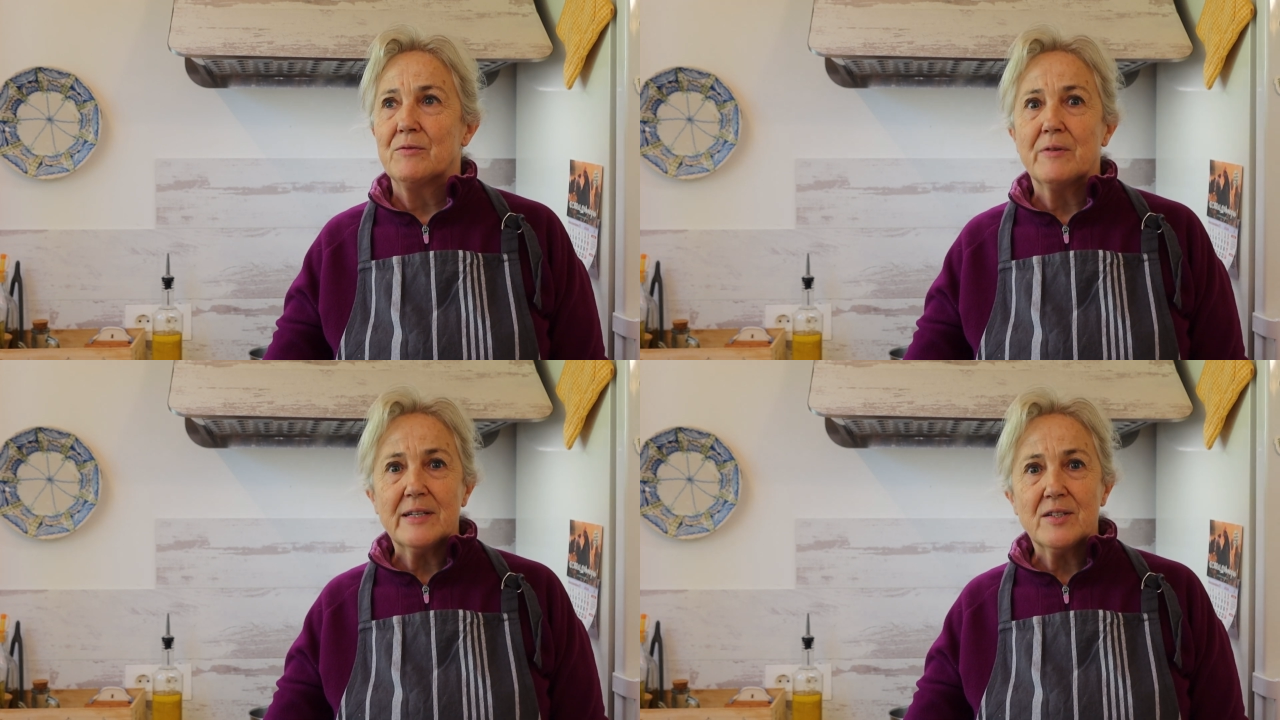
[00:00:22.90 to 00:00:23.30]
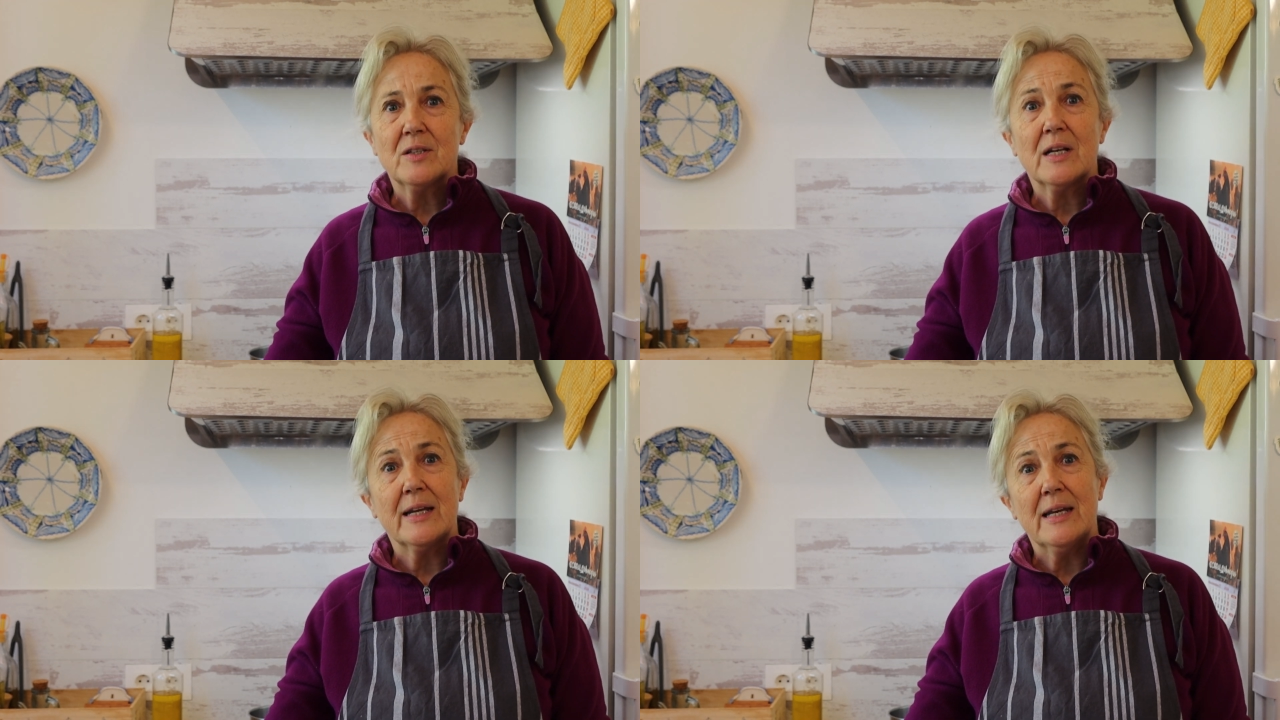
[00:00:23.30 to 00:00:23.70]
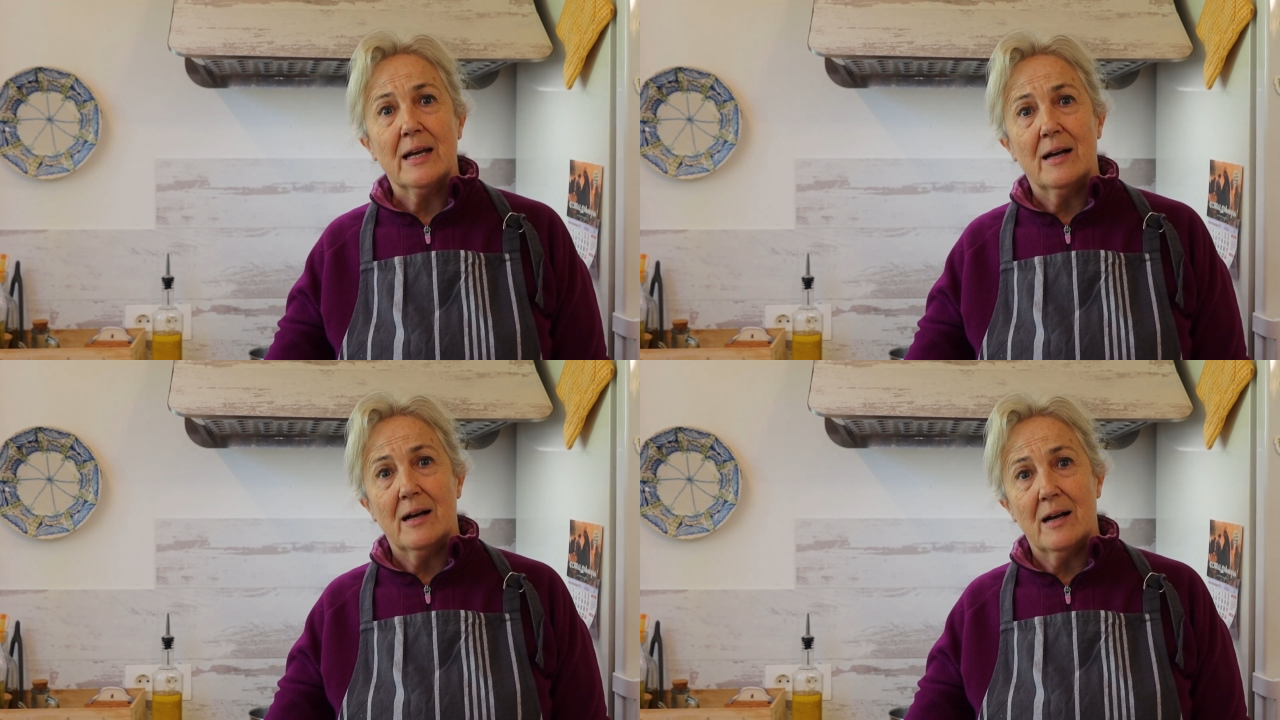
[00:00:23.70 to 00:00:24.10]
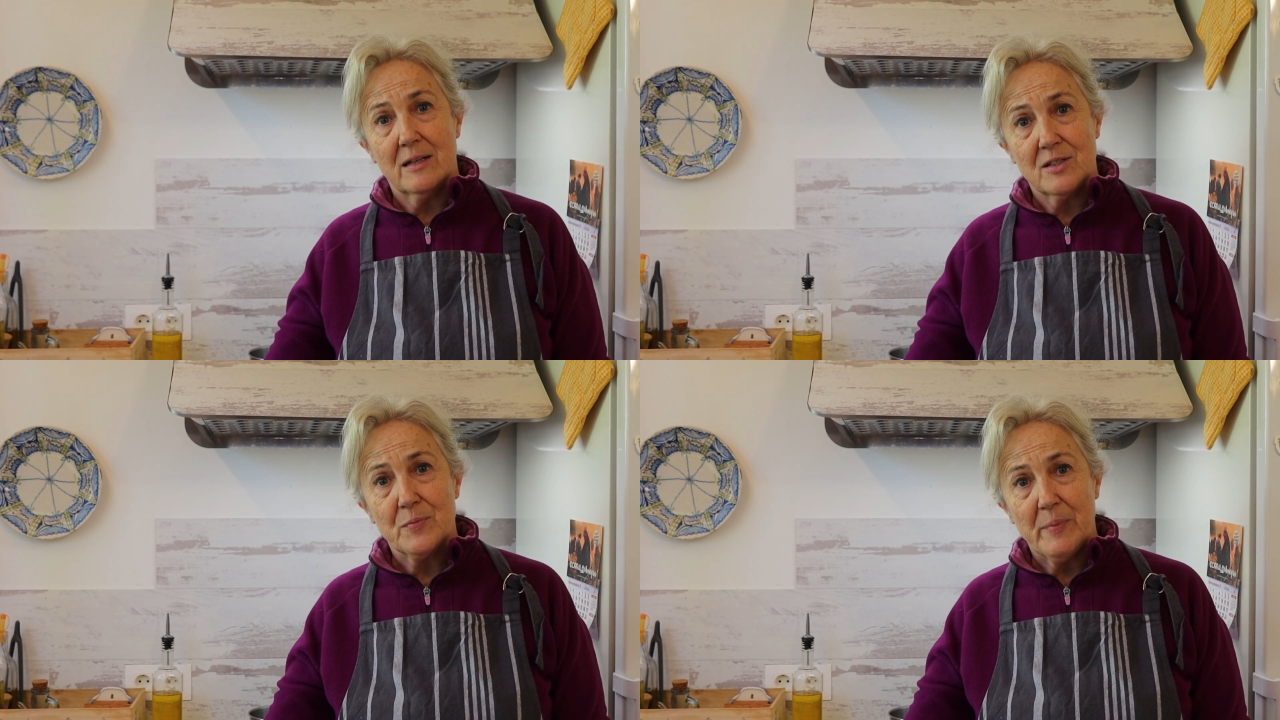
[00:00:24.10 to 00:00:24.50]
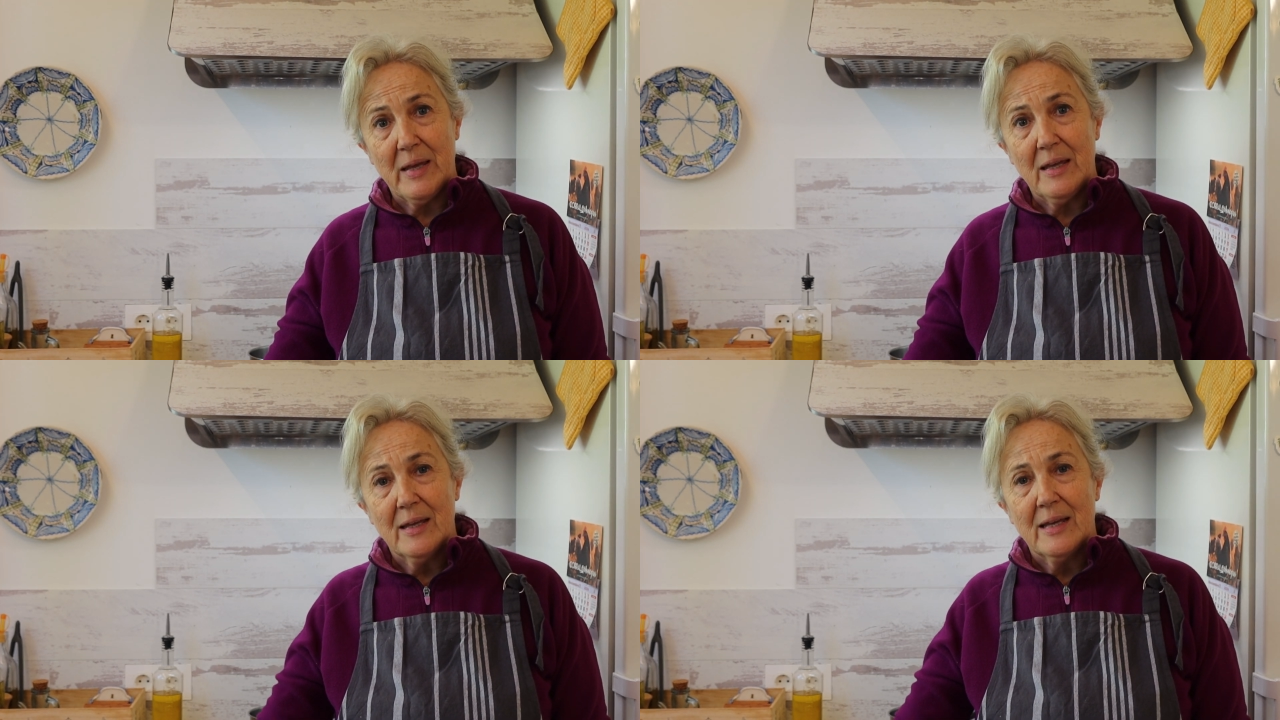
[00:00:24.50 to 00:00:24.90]
recently asked
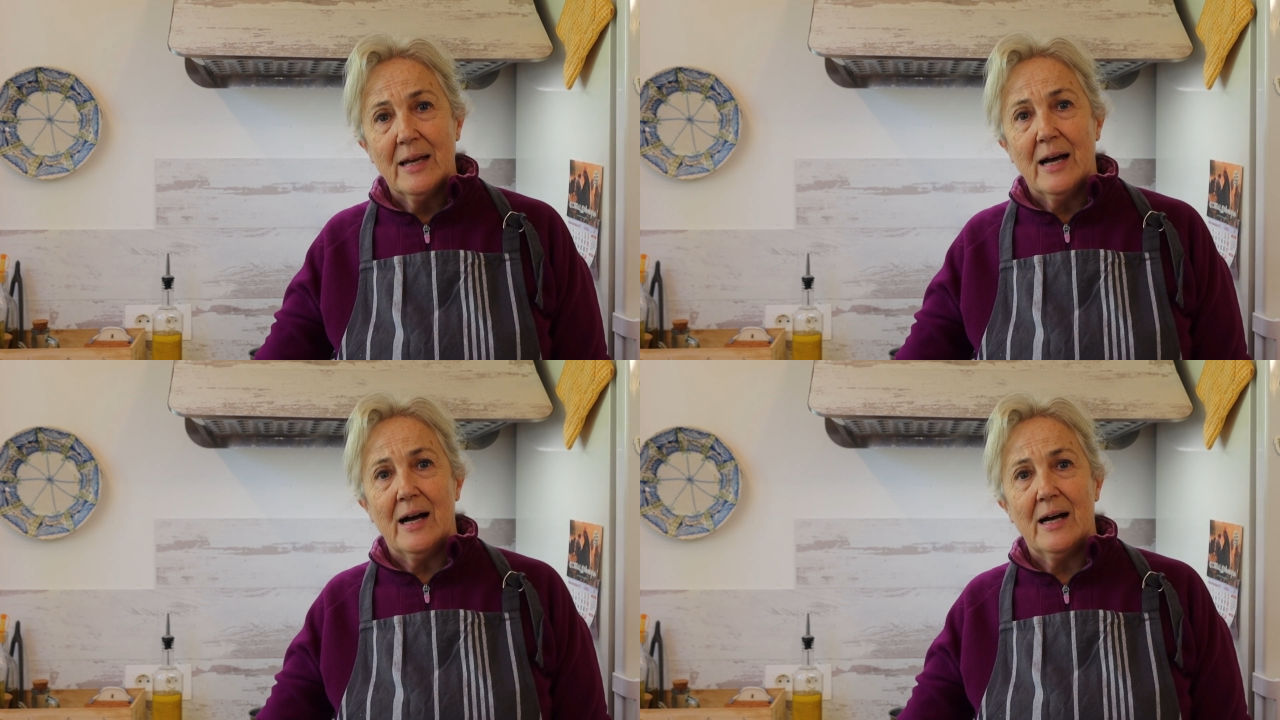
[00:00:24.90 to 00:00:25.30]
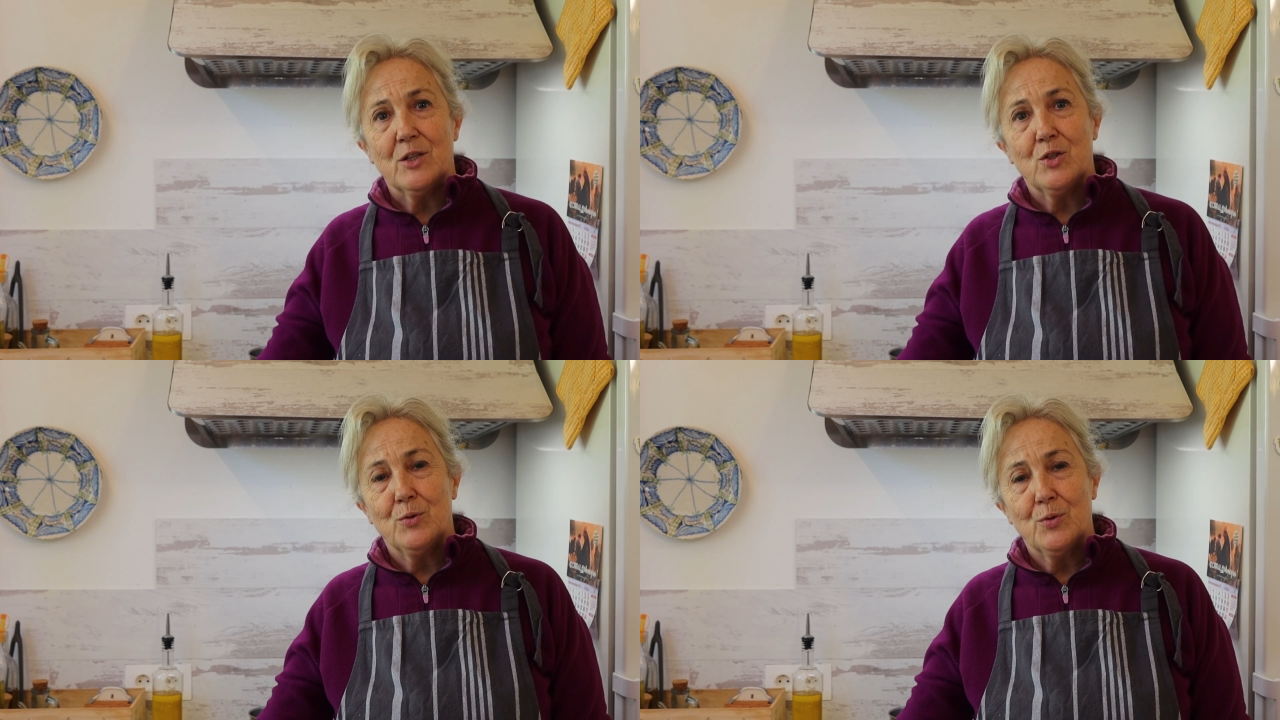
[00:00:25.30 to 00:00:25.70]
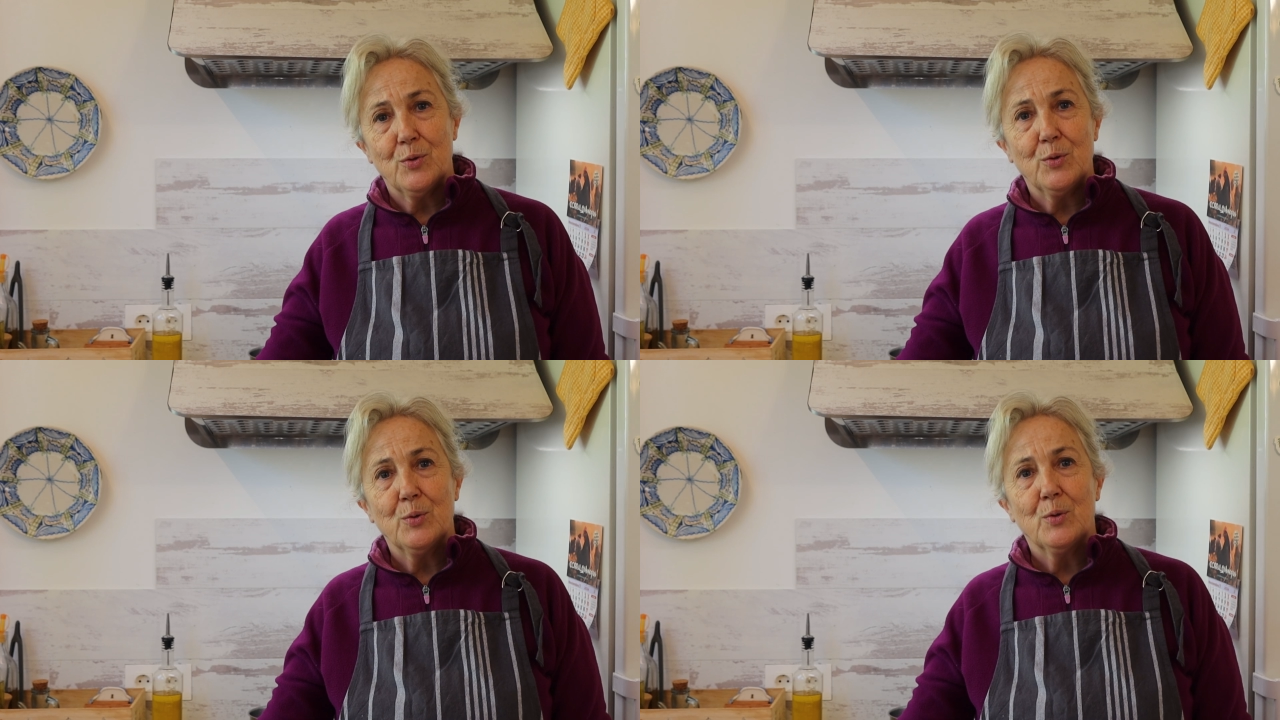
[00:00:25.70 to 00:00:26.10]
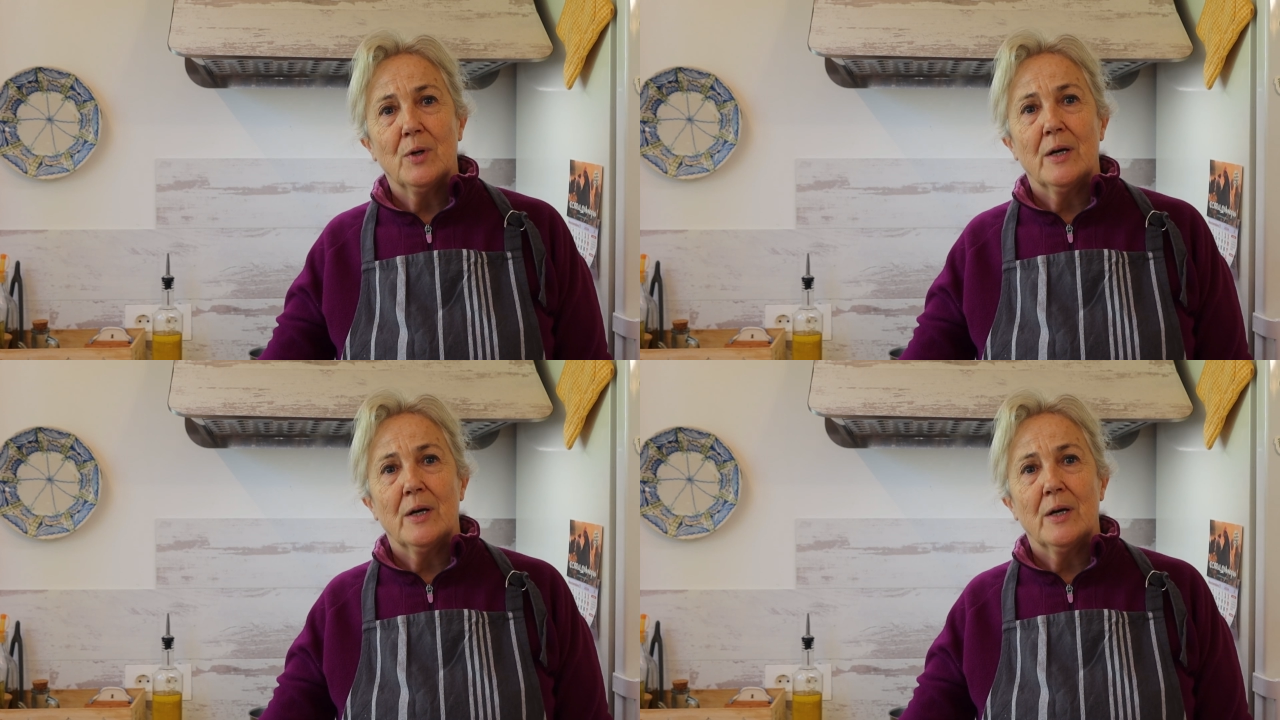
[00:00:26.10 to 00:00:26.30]
me to do